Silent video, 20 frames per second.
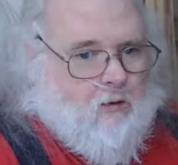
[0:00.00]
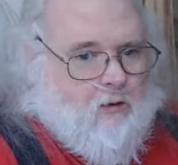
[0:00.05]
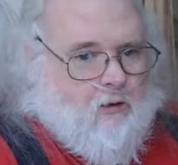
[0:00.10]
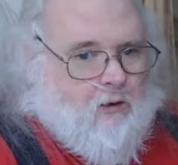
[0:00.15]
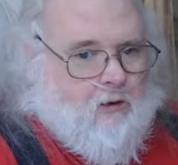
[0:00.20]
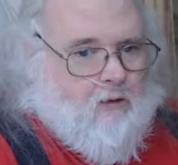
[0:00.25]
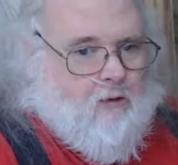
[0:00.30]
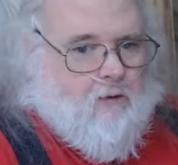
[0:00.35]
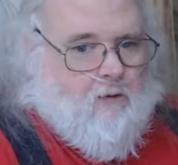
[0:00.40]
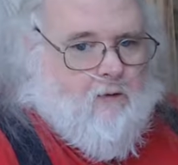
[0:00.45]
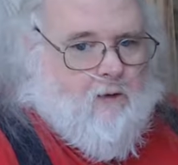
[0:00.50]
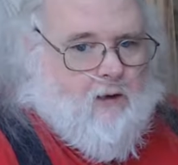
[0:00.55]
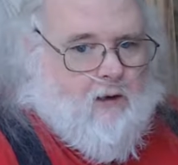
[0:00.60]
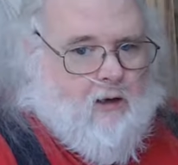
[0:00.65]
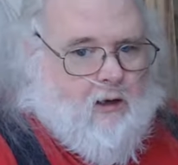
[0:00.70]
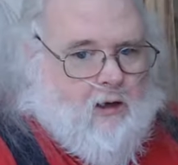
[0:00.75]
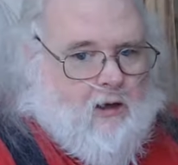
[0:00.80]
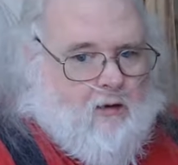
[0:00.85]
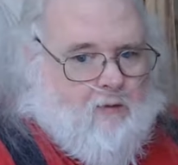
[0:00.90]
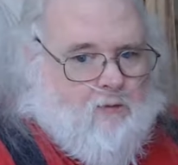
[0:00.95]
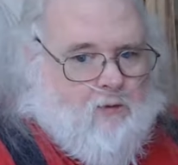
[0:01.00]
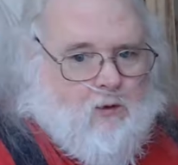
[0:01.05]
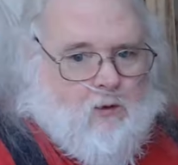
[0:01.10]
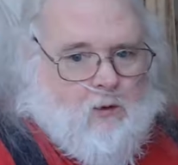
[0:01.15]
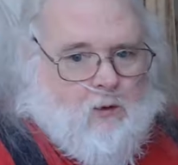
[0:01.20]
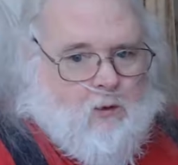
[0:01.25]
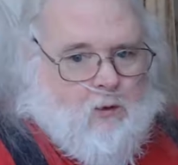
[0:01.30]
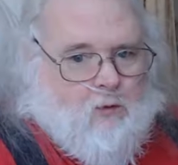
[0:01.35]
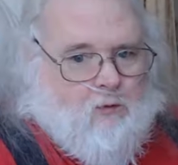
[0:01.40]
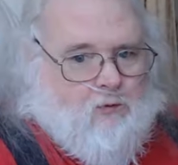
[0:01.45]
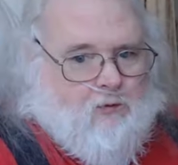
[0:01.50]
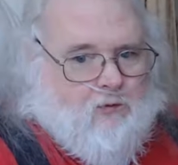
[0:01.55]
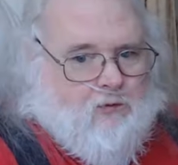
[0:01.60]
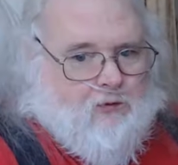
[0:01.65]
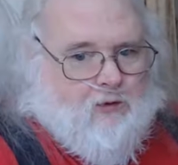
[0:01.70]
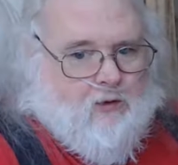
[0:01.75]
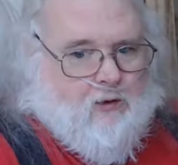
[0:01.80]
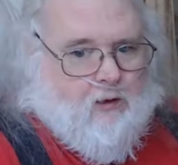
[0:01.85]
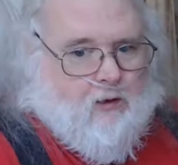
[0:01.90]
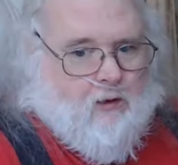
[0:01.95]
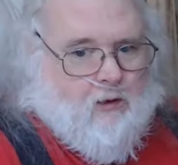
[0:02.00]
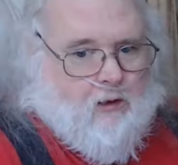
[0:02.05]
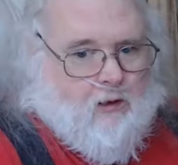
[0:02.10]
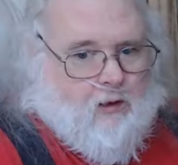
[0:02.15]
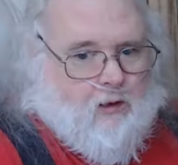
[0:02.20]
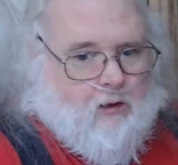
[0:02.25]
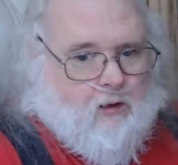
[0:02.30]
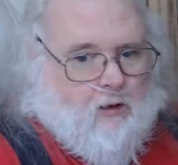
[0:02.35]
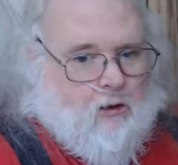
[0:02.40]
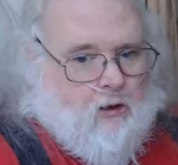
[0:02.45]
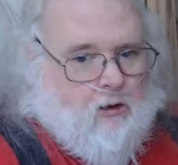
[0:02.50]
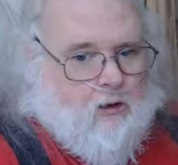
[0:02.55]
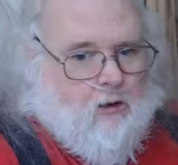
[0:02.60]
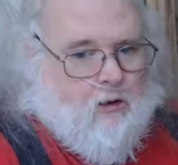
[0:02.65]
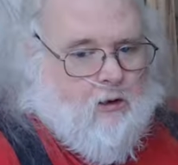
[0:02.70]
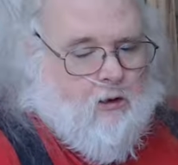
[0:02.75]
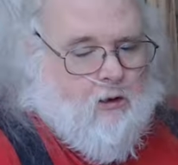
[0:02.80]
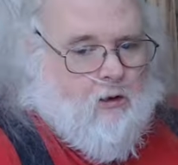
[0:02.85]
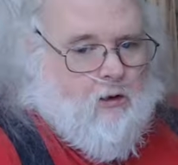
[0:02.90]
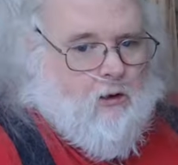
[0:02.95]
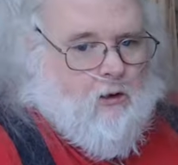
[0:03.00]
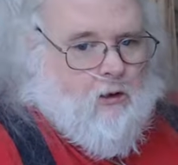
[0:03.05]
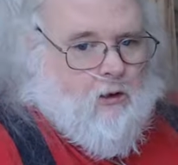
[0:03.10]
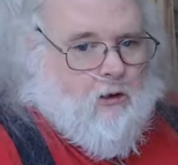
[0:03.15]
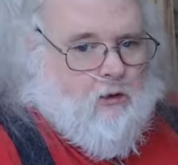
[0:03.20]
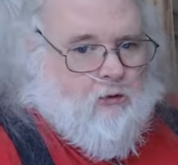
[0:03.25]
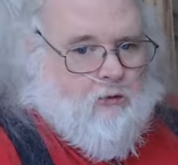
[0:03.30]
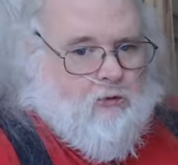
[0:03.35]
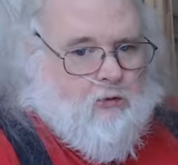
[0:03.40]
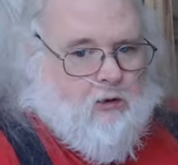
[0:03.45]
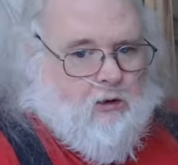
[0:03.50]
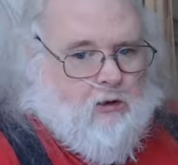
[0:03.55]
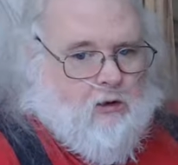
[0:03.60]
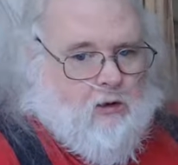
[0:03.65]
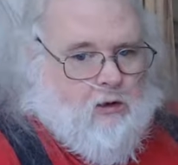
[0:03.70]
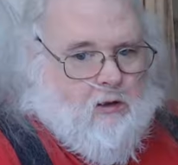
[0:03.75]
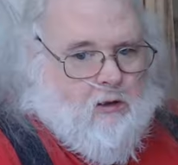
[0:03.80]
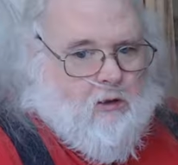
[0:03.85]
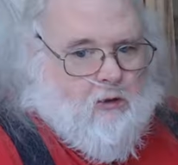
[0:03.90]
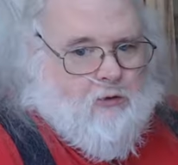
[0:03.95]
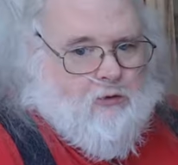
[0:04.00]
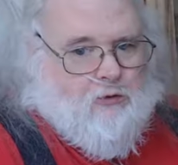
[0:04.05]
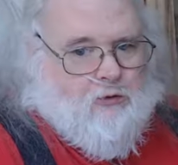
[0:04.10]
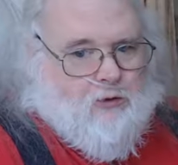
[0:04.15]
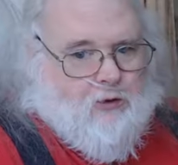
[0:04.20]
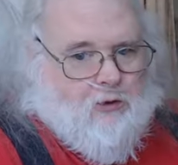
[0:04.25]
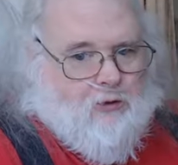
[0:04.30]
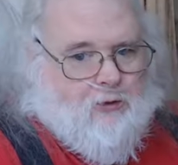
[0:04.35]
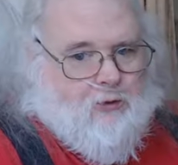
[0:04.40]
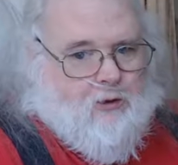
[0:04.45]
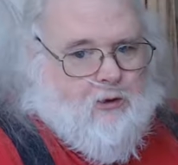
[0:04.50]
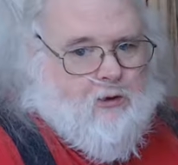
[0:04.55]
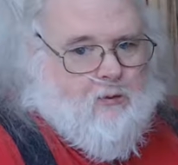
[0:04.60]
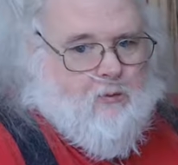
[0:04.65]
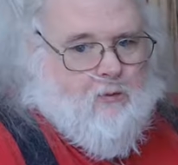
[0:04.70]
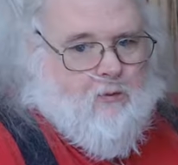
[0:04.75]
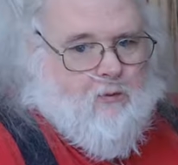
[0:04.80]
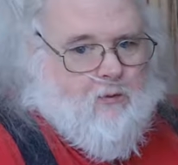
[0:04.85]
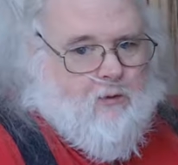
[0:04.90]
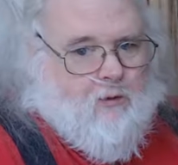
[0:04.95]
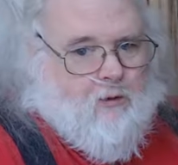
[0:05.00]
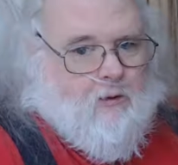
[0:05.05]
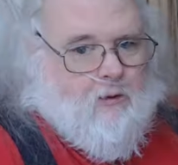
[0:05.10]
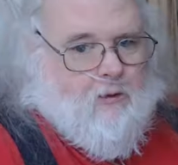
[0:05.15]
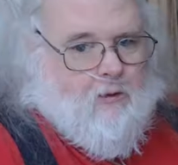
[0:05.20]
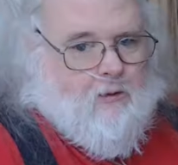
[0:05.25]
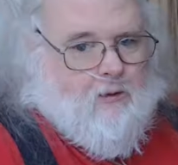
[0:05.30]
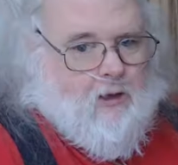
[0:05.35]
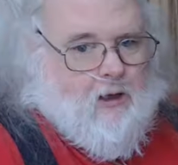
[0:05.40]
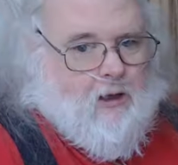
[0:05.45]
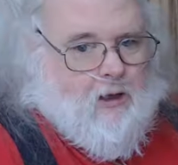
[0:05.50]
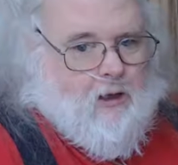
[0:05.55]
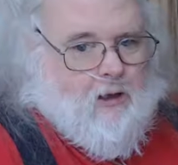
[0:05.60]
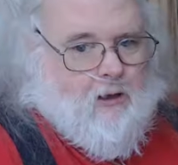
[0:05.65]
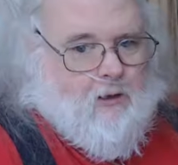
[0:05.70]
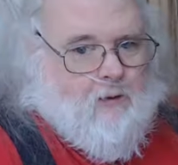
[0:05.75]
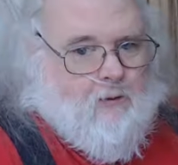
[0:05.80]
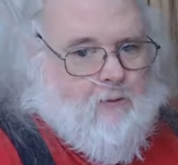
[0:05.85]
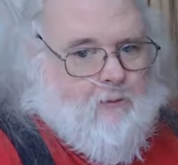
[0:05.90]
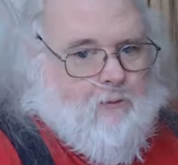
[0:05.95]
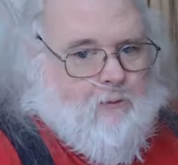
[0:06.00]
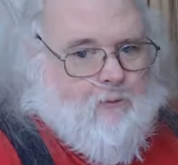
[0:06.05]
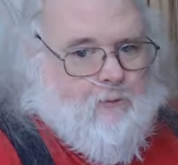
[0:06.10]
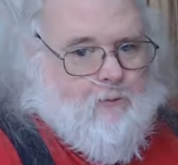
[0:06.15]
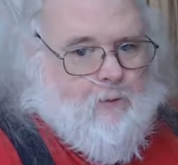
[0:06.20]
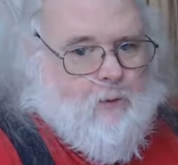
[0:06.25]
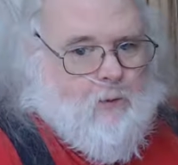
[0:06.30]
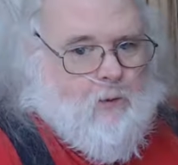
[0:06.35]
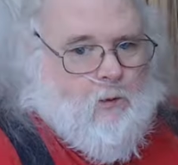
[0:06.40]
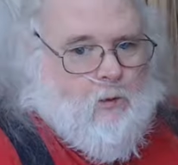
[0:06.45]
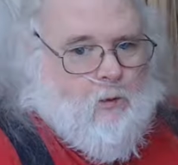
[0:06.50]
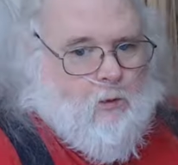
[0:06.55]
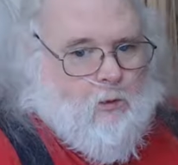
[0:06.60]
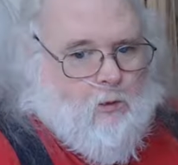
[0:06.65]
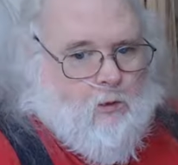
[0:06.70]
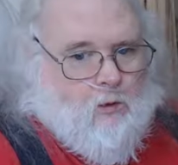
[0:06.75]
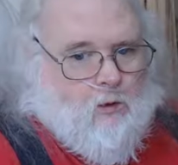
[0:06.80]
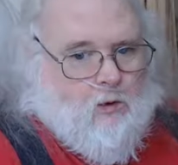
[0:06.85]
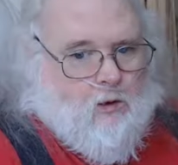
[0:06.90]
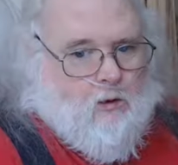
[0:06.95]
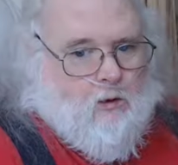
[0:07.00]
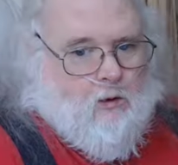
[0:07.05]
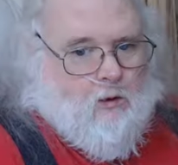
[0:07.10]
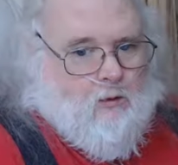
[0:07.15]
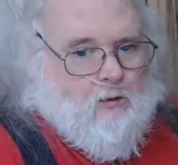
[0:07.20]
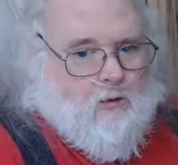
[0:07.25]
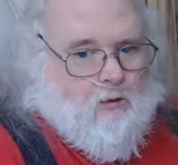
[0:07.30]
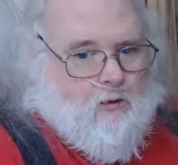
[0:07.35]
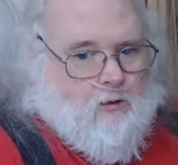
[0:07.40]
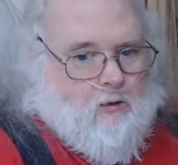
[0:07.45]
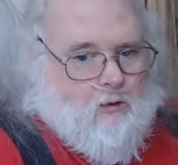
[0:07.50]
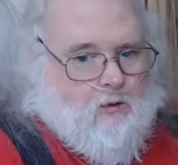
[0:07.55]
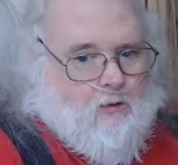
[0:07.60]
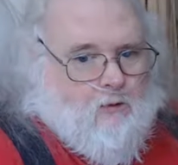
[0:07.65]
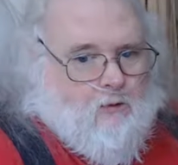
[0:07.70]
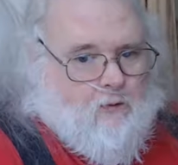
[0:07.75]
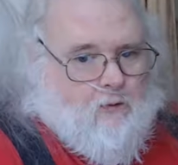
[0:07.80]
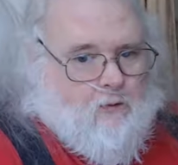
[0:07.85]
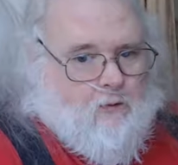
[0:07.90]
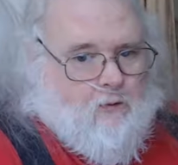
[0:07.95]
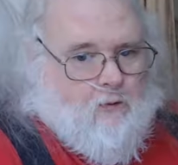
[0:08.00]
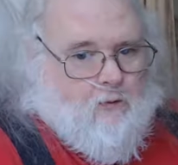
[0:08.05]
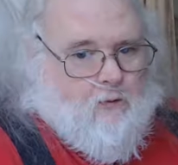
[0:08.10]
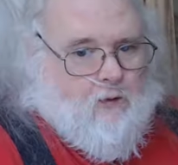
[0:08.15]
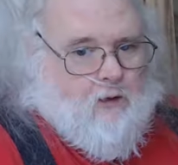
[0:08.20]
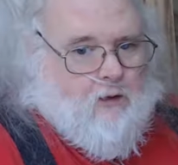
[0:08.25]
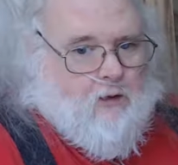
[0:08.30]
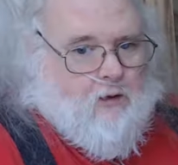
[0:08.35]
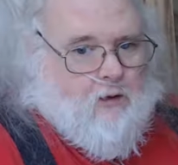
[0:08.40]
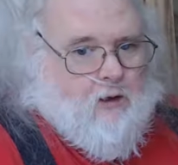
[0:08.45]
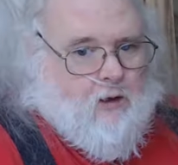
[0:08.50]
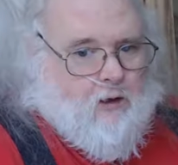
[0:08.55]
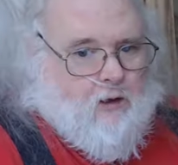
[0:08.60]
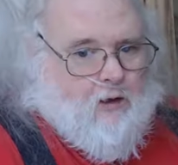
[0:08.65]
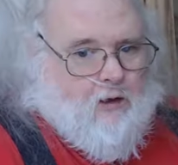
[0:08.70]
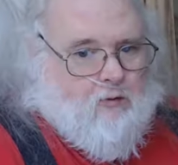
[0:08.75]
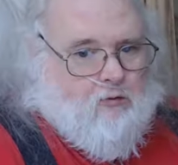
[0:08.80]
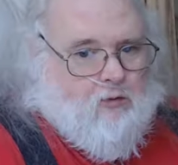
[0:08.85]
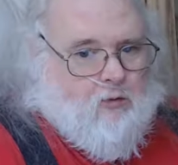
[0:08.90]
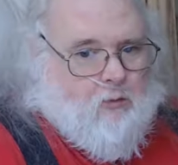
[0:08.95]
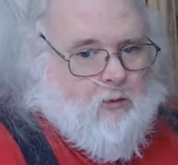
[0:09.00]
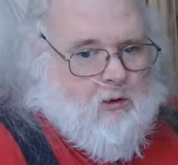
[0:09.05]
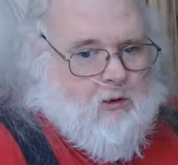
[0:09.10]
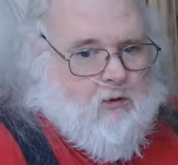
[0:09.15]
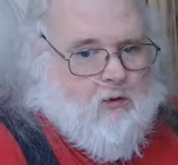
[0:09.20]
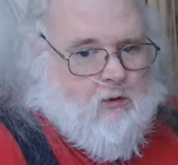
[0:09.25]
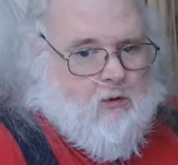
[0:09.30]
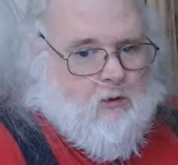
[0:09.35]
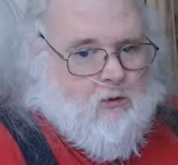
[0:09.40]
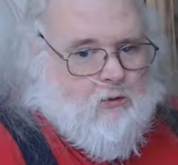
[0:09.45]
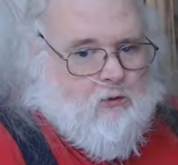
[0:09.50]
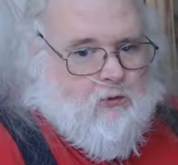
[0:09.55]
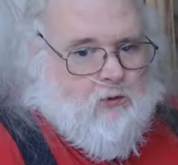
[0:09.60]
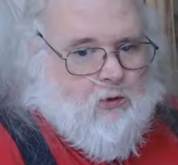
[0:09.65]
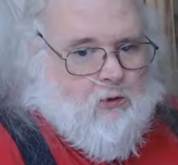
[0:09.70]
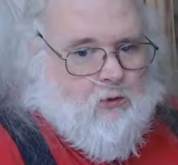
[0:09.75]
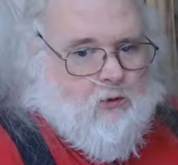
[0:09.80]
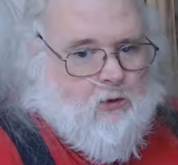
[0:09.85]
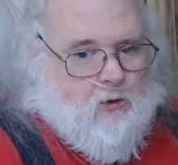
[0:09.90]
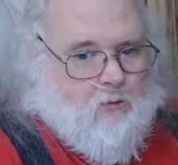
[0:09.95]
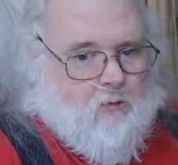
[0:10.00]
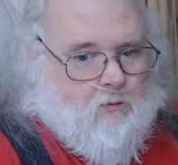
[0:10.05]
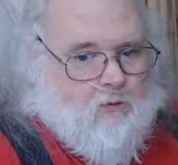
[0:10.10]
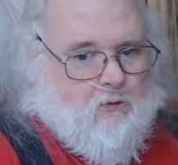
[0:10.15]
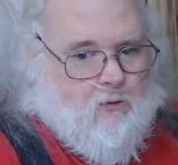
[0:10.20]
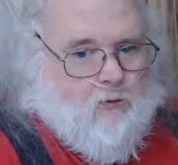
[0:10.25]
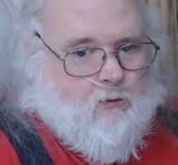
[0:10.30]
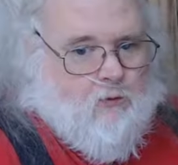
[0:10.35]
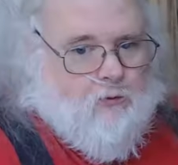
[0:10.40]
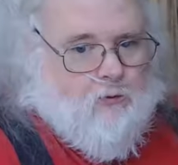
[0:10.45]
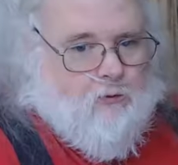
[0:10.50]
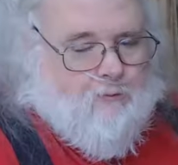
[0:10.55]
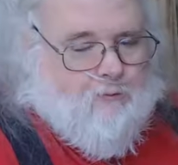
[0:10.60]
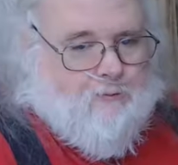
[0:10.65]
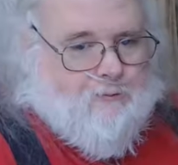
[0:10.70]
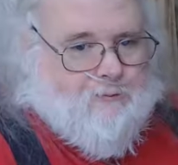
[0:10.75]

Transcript: either they have the whole facility on a strictly low sodium diet, or they're not giving me the low sodium foods.